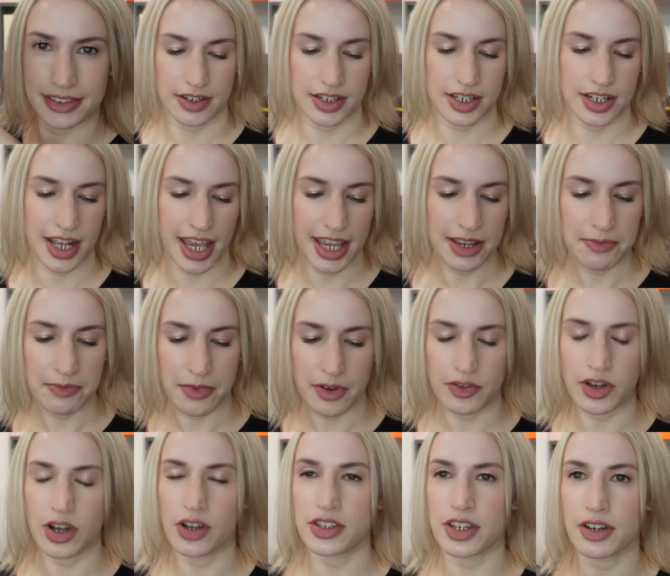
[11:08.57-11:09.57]
Today
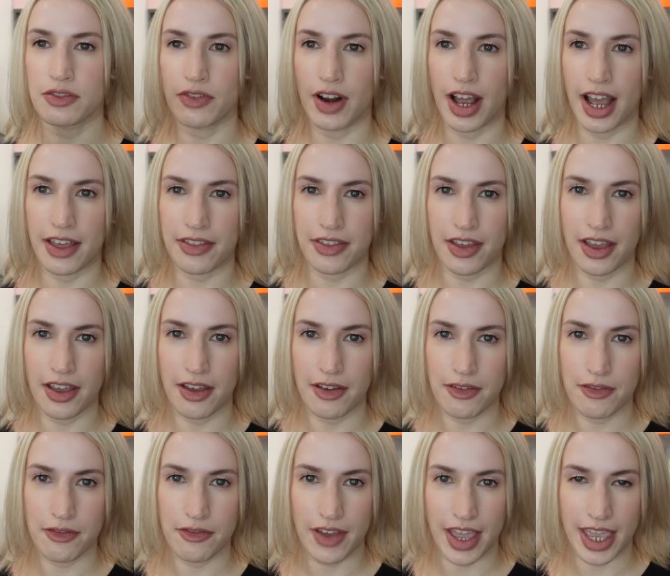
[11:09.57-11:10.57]
we've got a rather
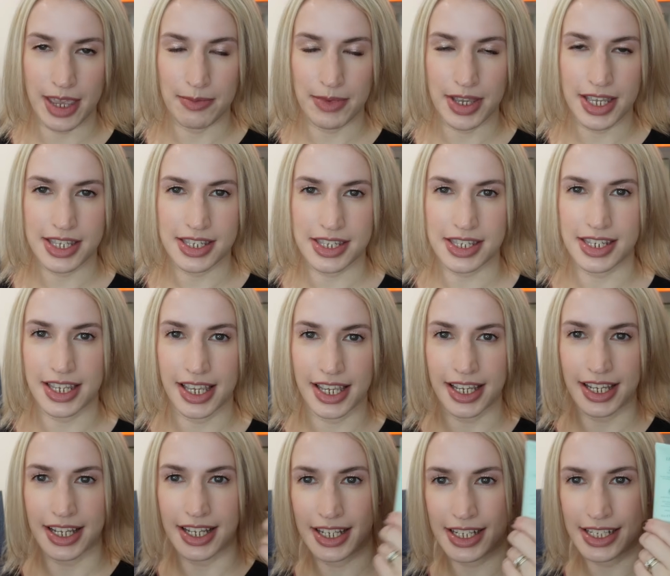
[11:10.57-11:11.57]
famous
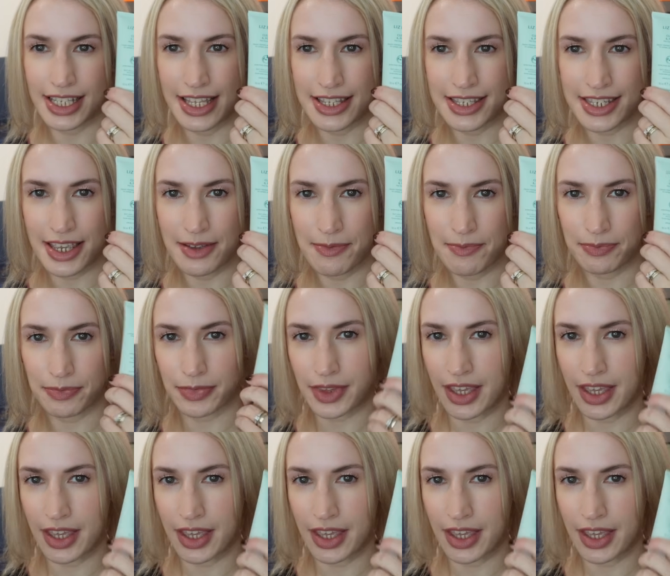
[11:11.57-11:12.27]
cleanser.